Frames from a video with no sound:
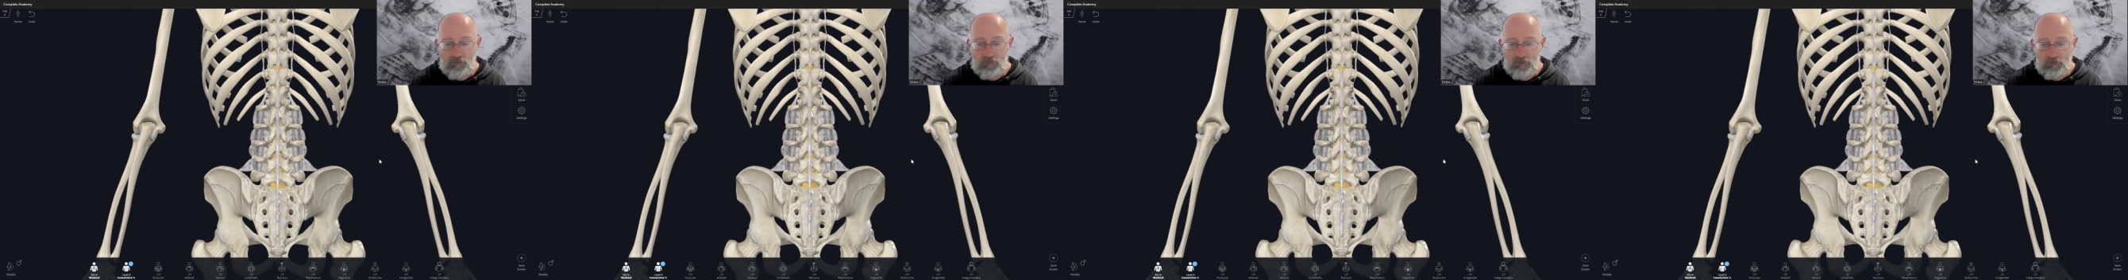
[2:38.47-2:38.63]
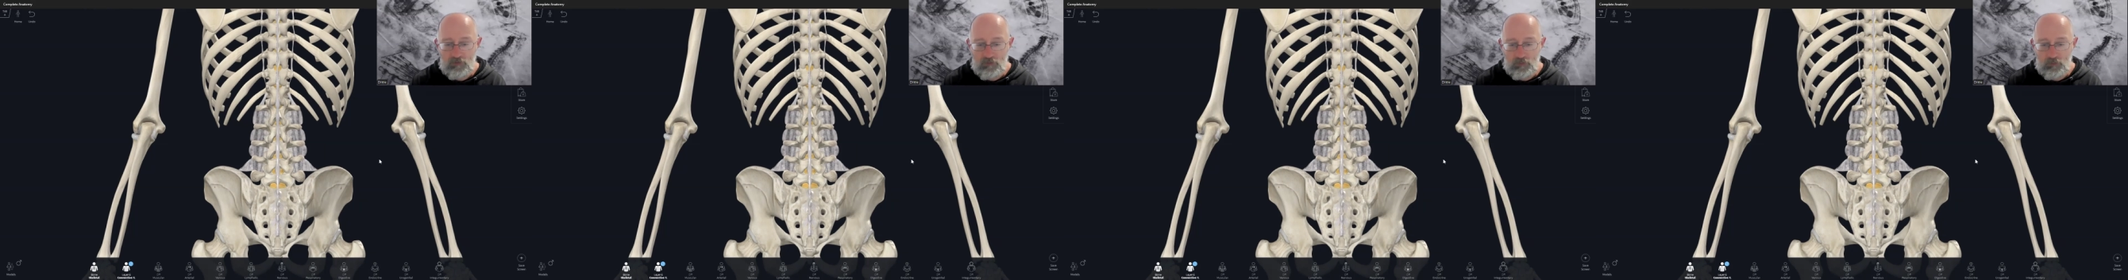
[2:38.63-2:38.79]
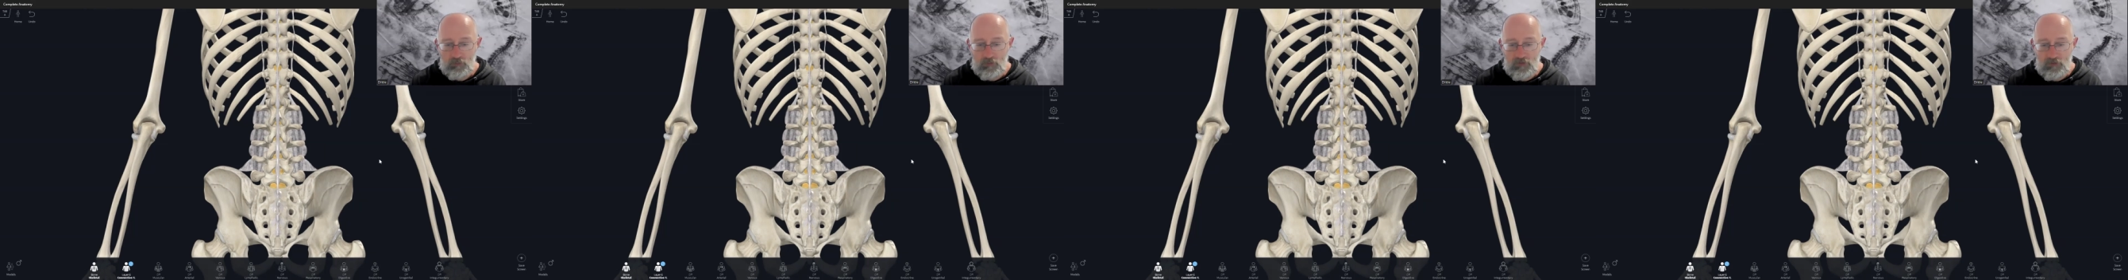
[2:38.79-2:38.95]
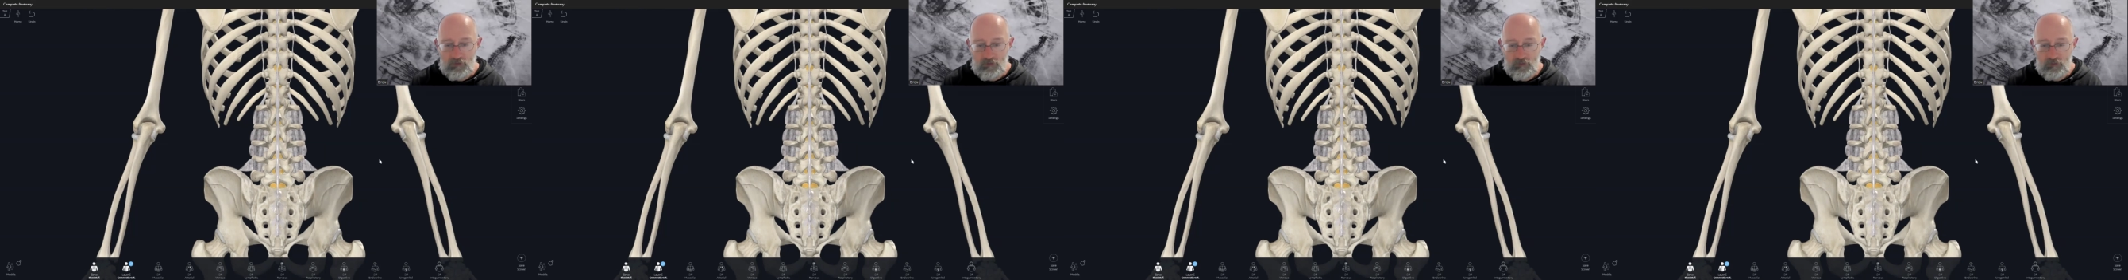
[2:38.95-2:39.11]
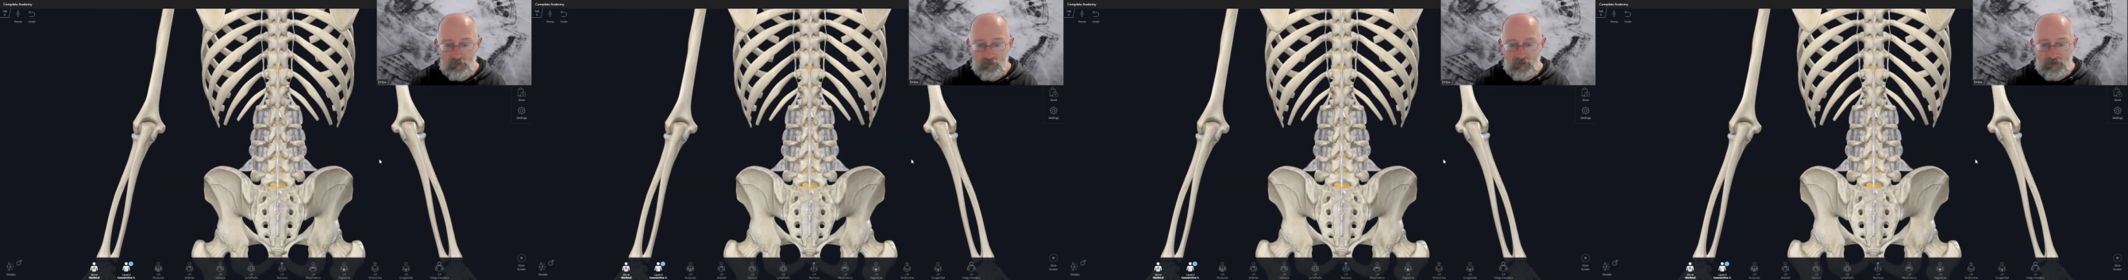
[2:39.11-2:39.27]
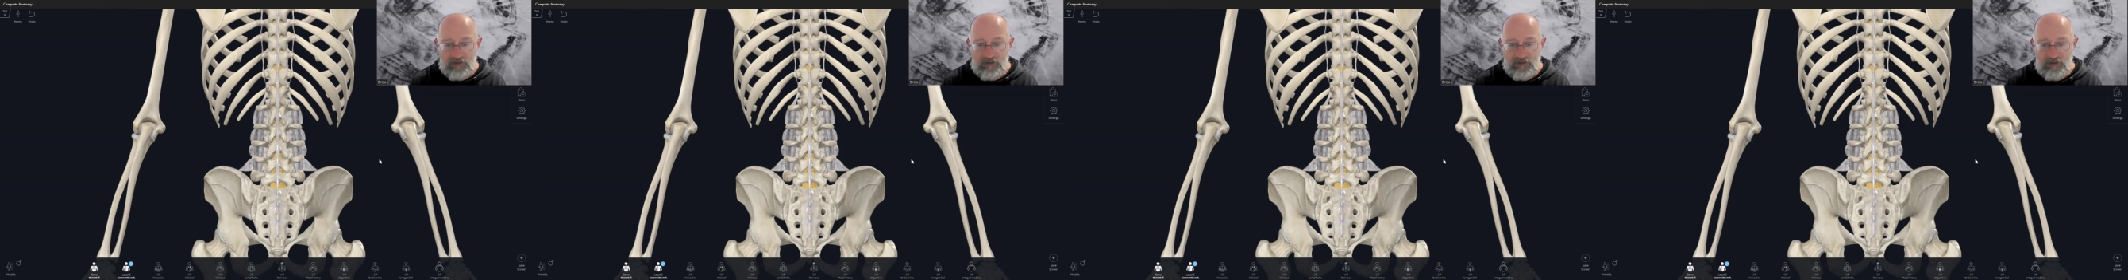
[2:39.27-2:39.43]
So it's always
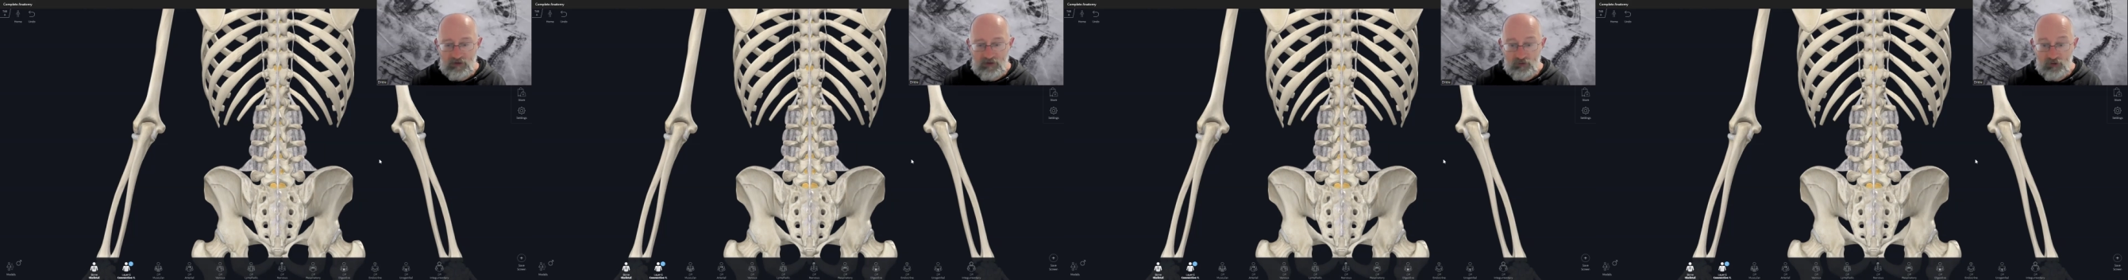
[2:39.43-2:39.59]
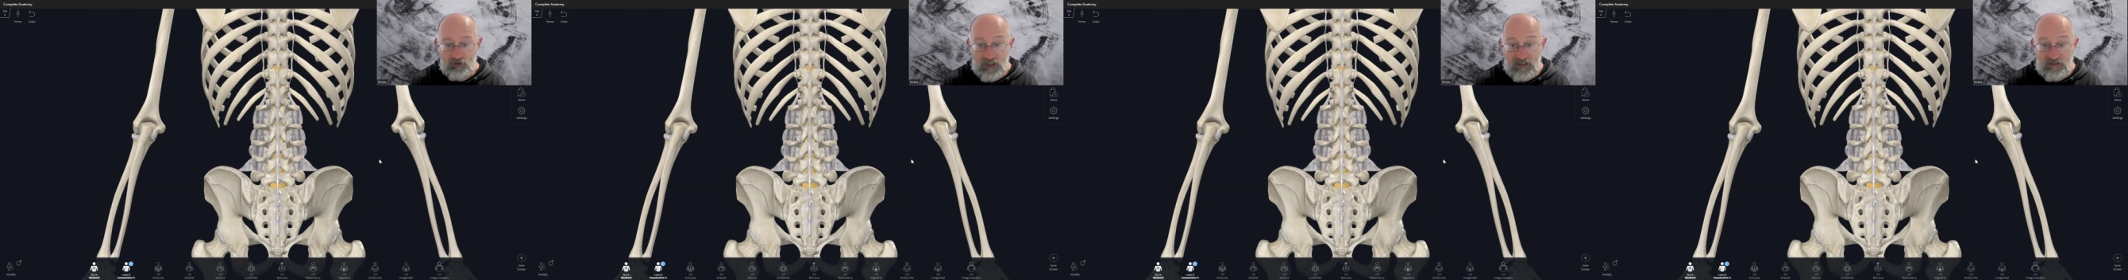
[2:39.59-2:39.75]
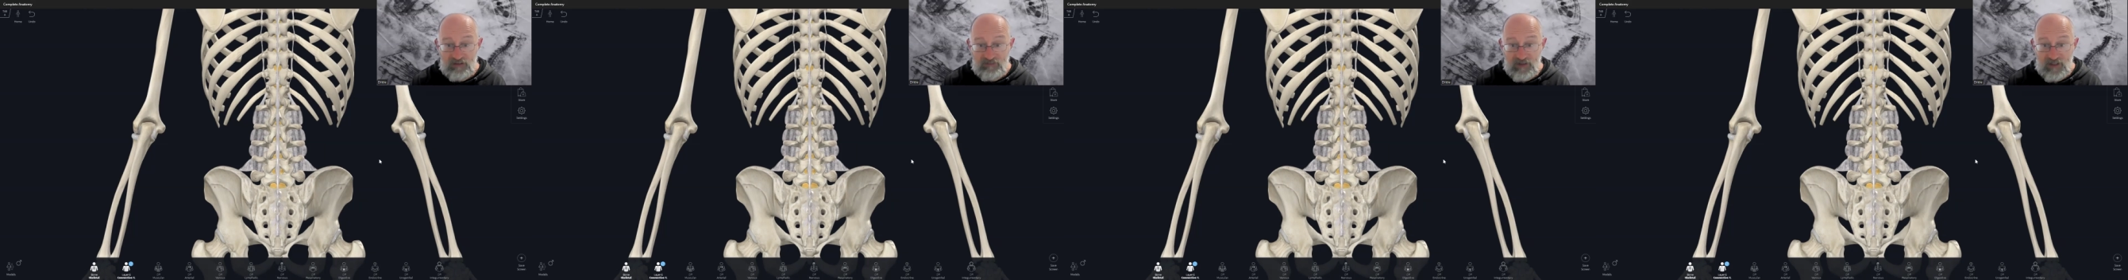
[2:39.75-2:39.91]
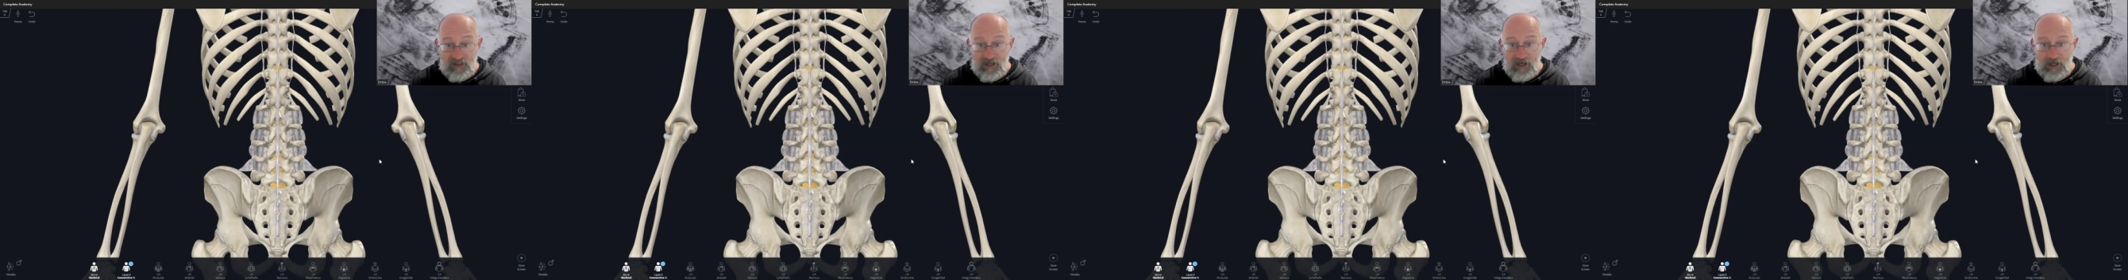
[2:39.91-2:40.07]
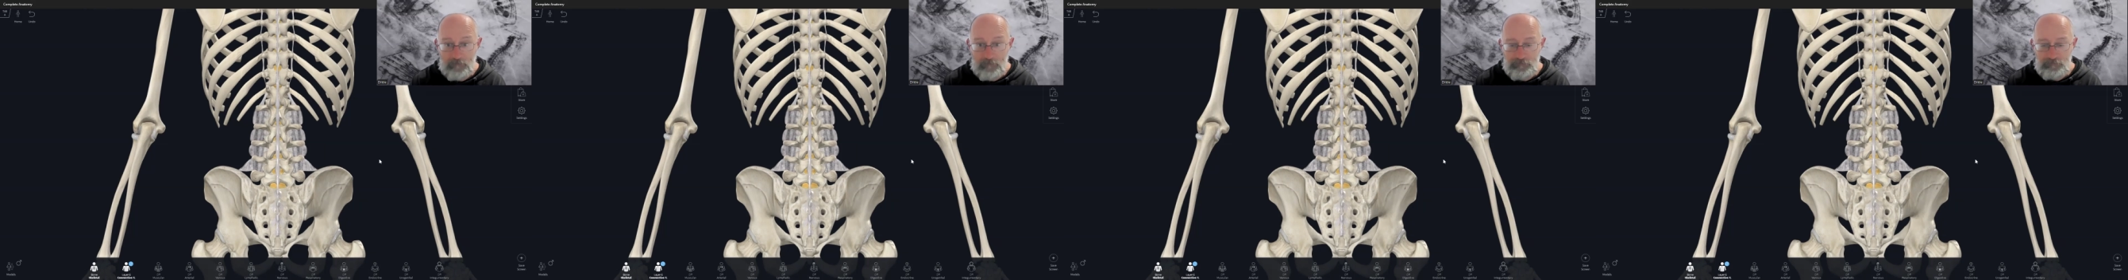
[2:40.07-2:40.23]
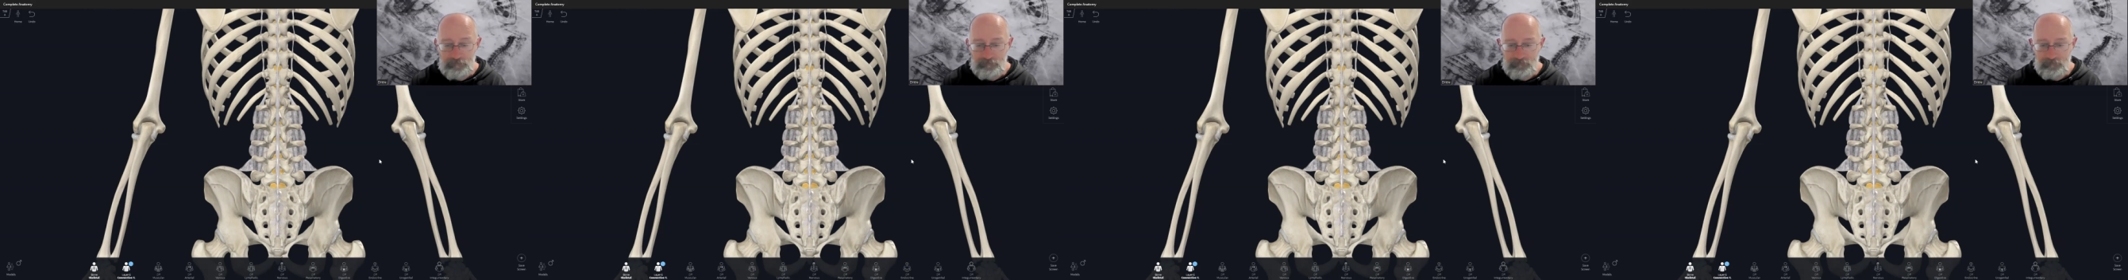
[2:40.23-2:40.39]
good to get it checked out